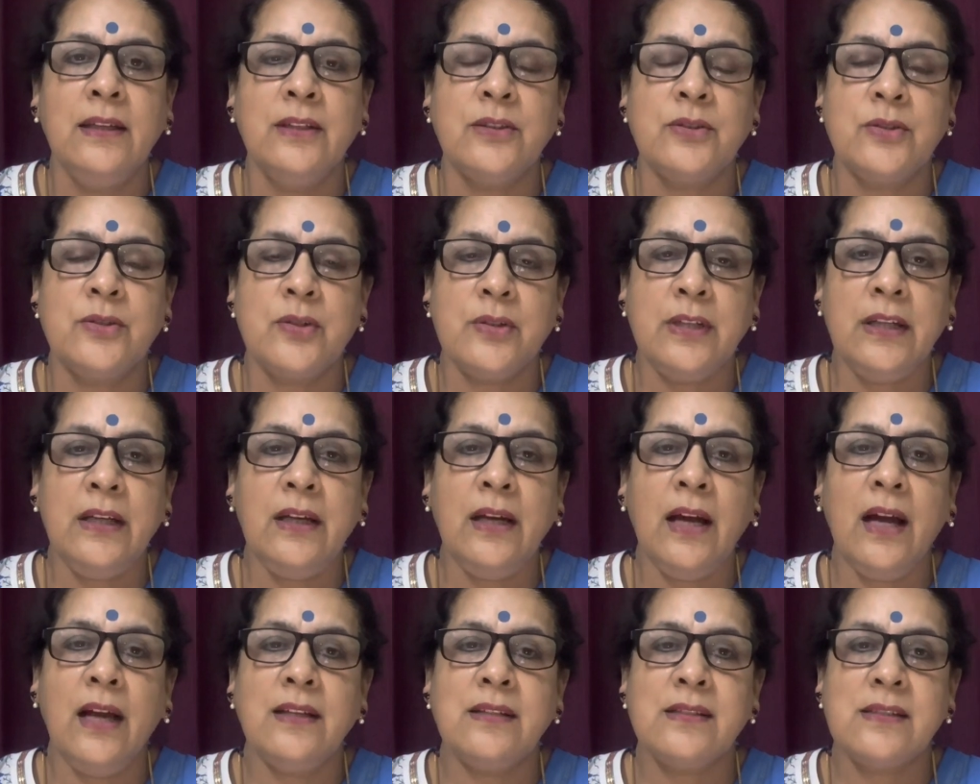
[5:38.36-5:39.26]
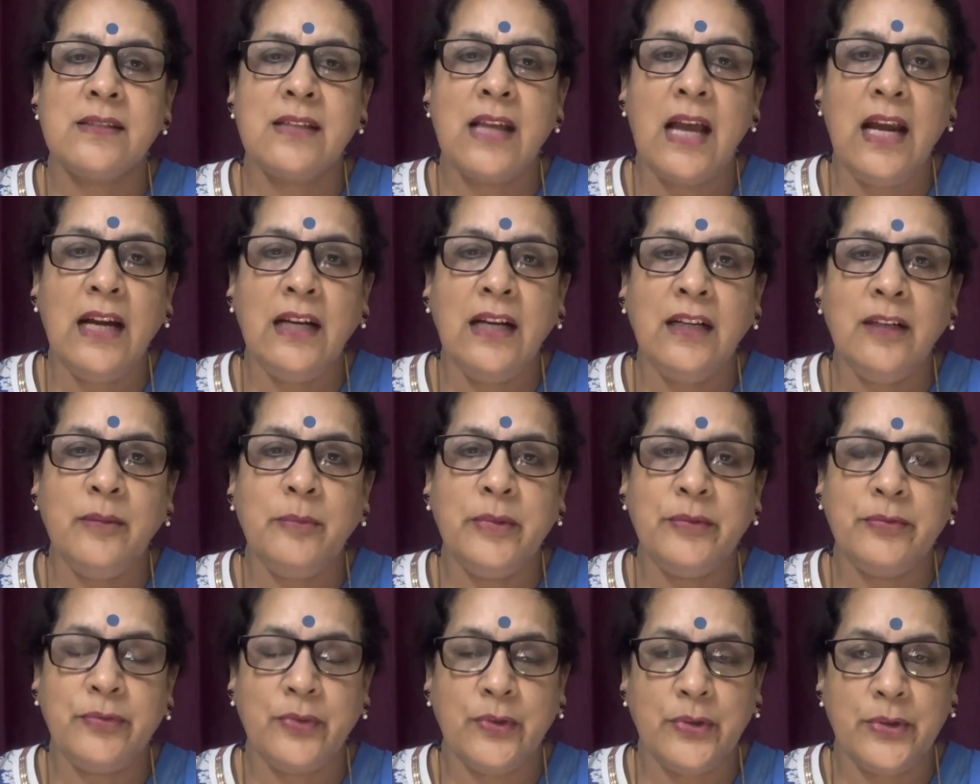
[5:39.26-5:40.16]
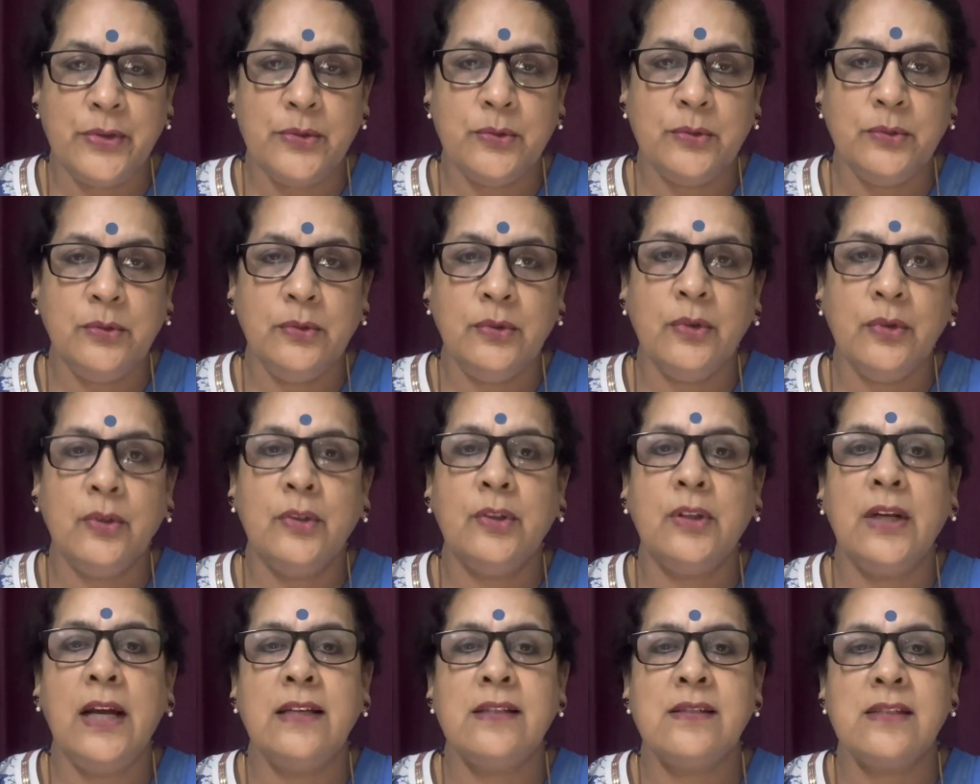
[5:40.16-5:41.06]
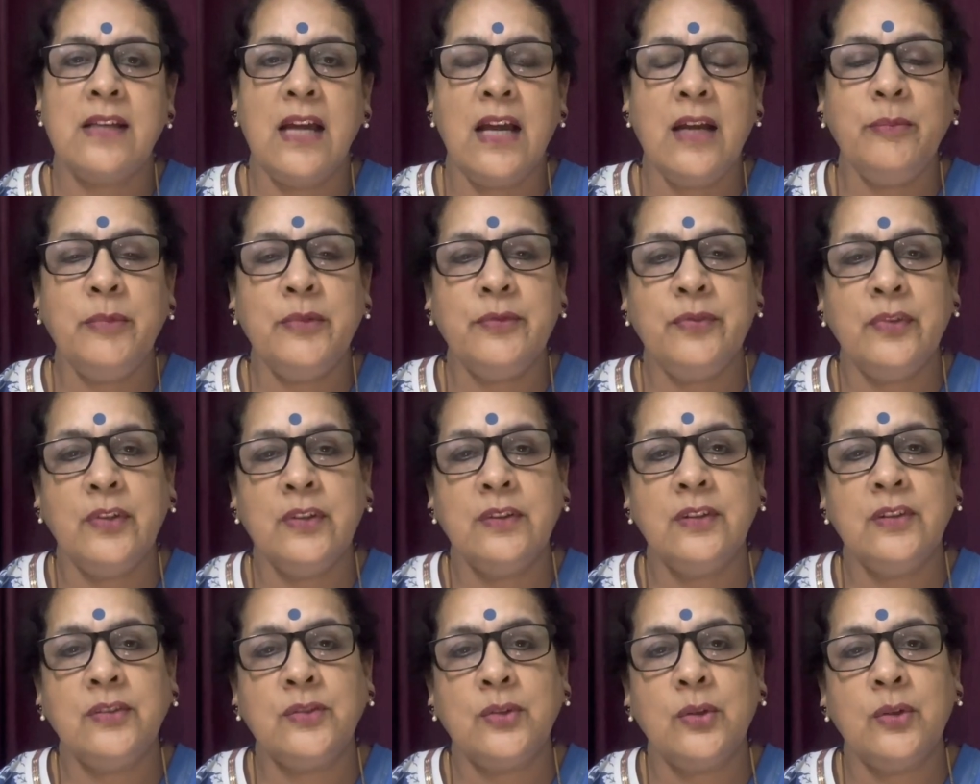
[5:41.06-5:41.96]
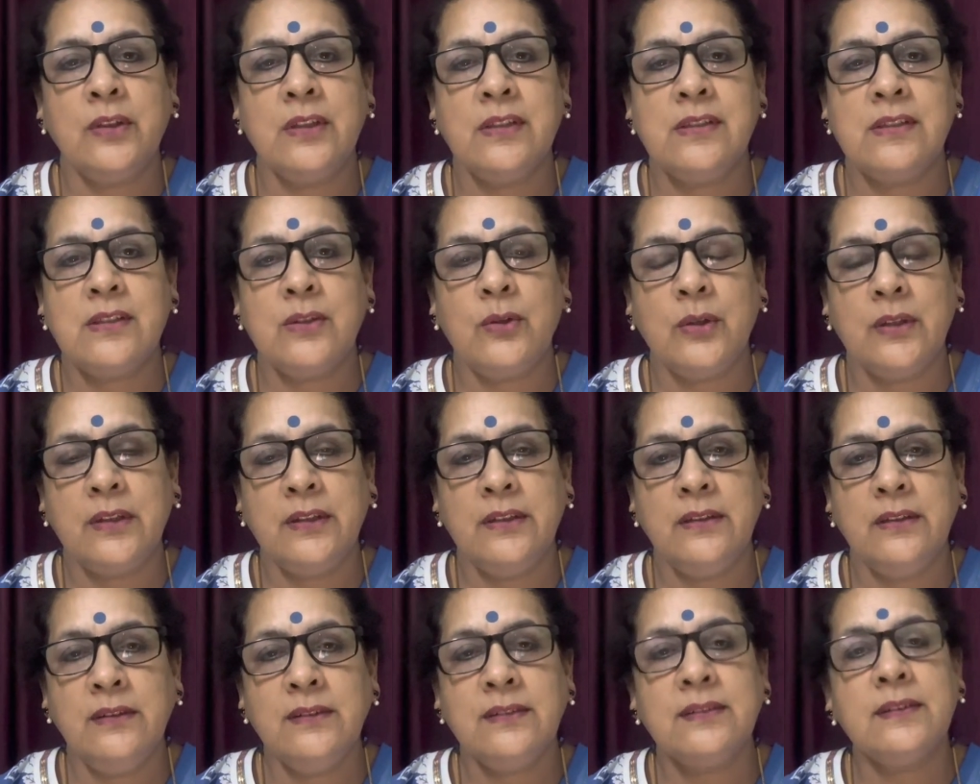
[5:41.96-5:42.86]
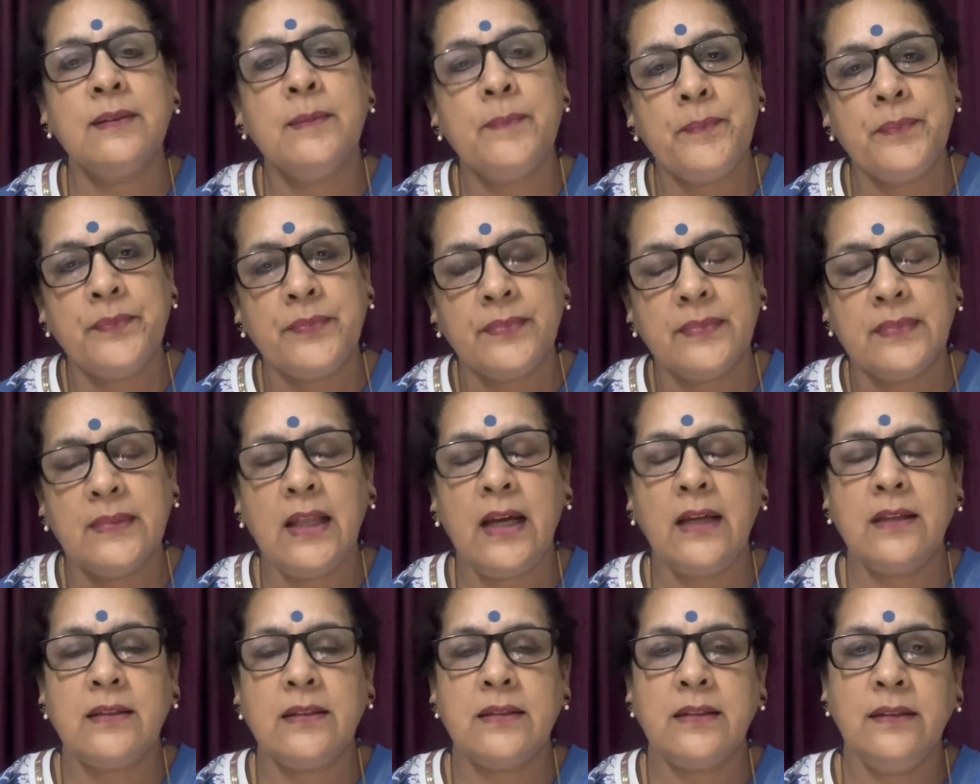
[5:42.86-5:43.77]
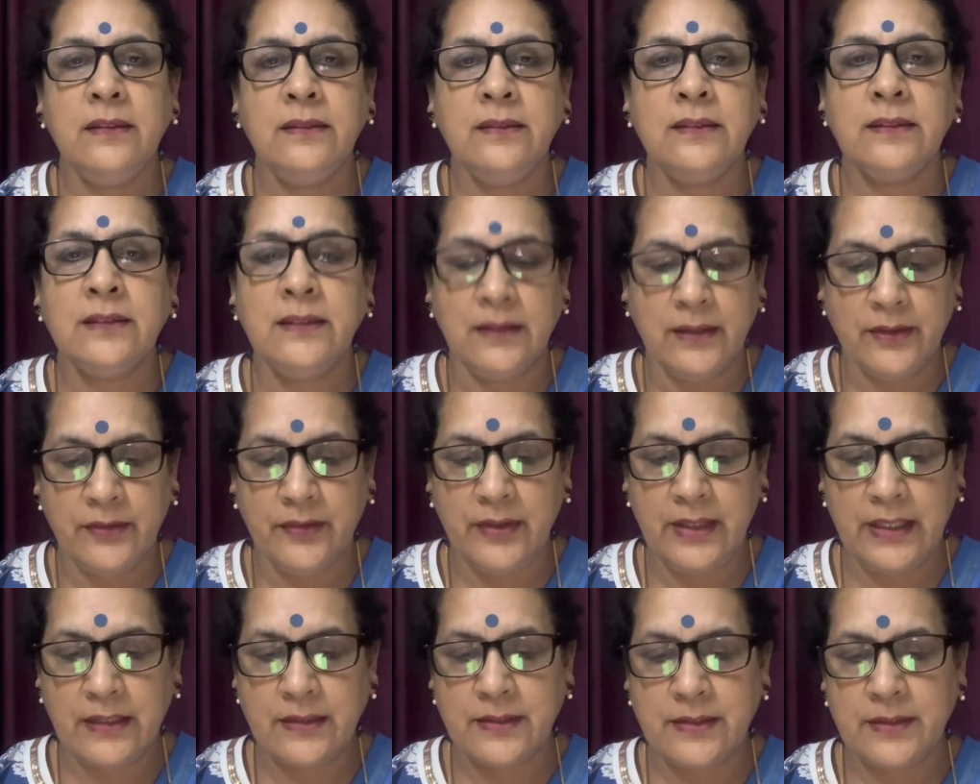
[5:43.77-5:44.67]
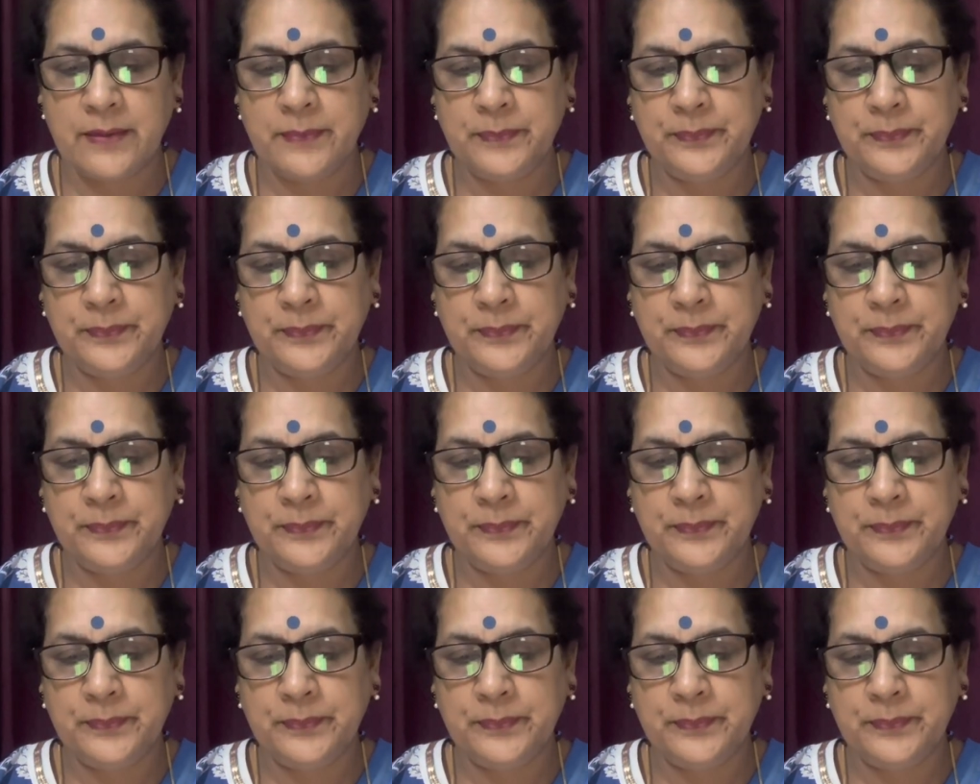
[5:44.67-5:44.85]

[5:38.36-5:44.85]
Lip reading: Today I stand before you, or I stand before this august audience, that is correct.